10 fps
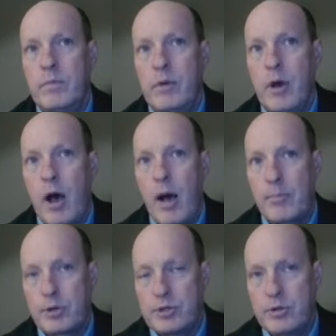
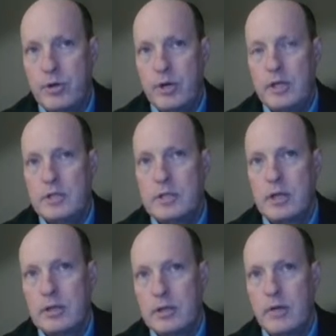opportunities
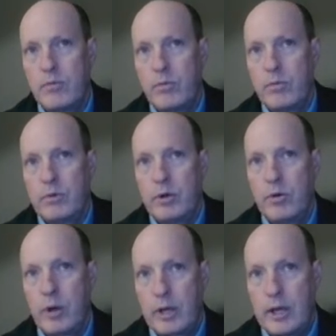that, you know,
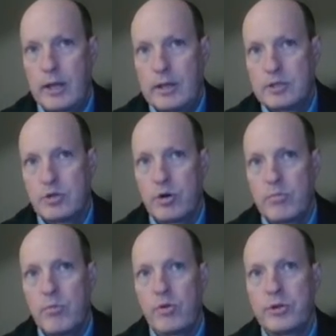again, this sort of
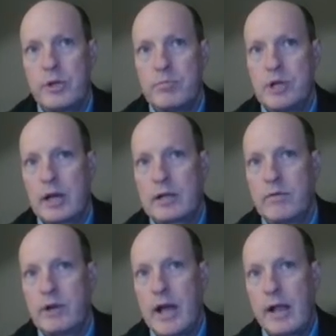multi-objective
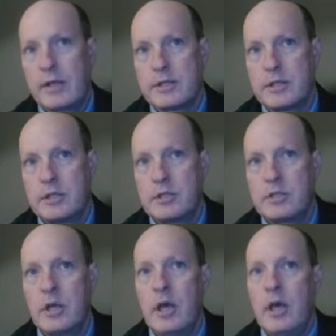analysis,
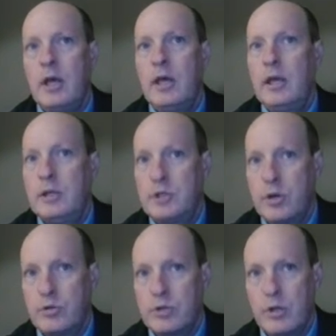
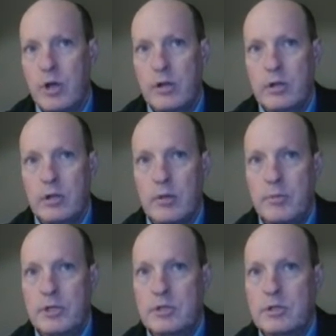E-zones along the Columbia
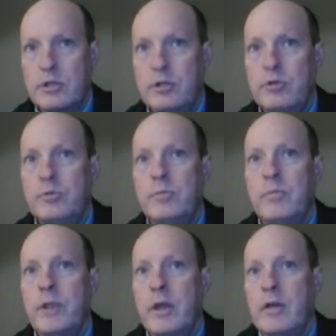Slough,
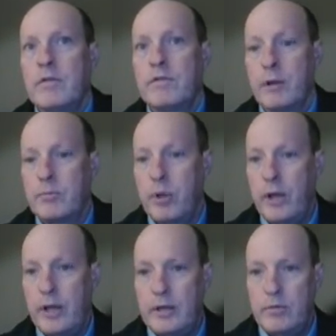
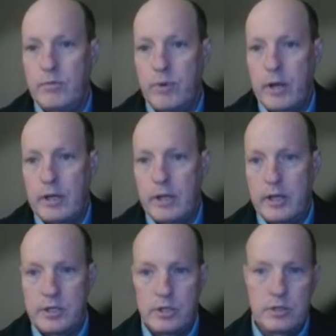floodplain
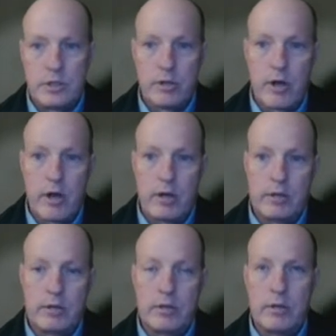regulations along
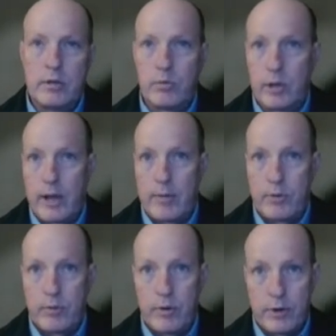the Willamette
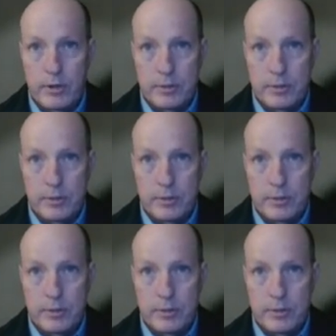River,